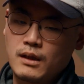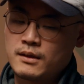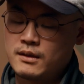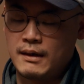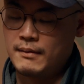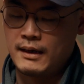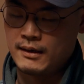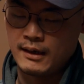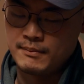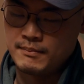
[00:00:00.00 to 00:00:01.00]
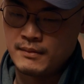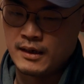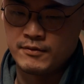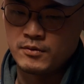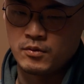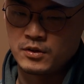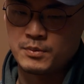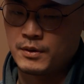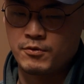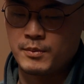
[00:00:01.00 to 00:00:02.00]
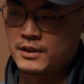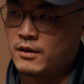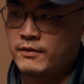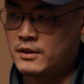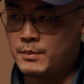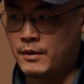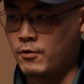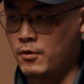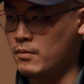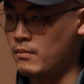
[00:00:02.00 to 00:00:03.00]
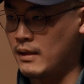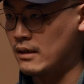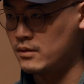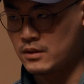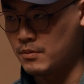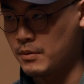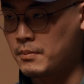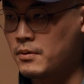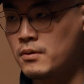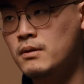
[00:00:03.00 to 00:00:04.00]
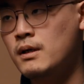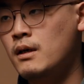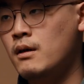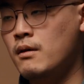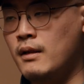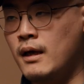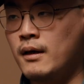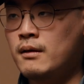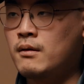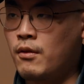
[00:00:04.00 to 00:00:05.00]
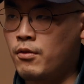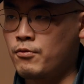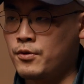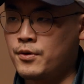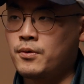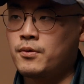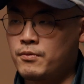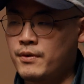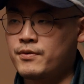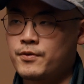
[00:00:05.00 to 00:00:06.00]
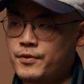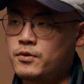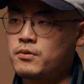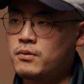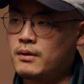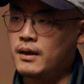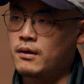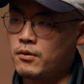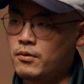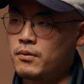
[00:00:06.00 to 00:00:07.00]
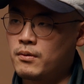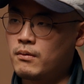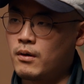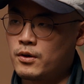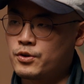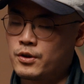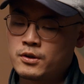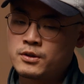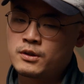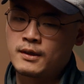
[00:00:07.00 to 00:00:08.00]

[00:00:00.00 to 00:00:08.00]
I'm not even only speaking for myself, I can speak for thousands of people, that through Riverview, like through our church,